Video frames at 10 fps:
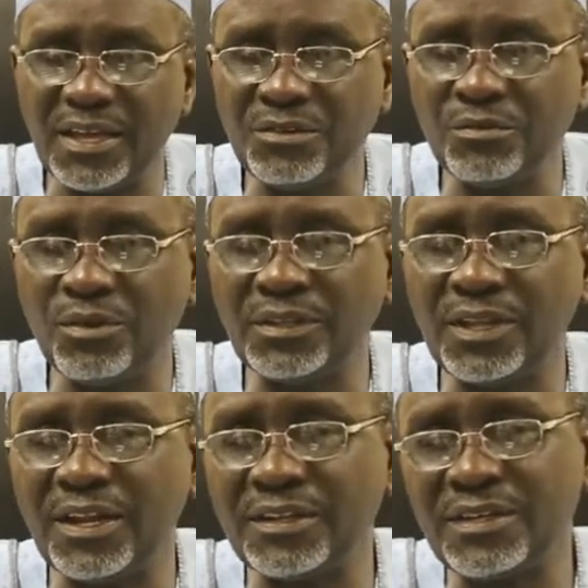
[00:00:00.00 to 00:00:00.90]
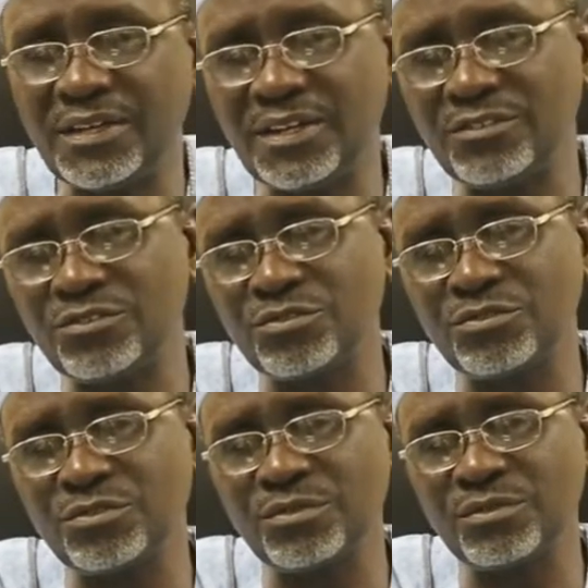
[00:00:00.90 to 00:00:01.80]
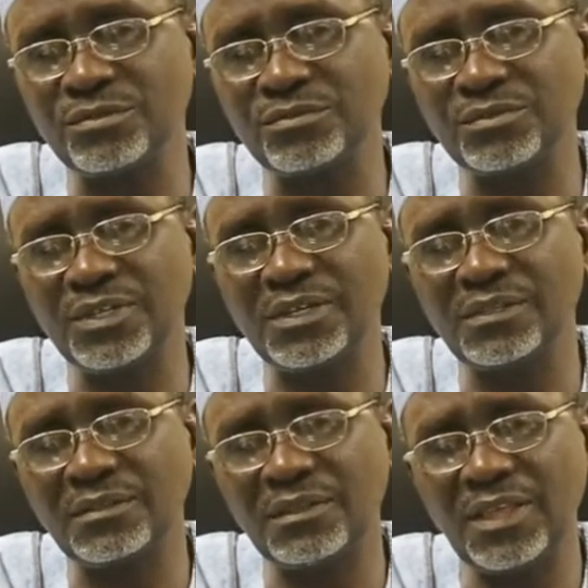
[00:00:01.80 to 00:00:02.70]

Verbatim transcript: anyone that attended school uh,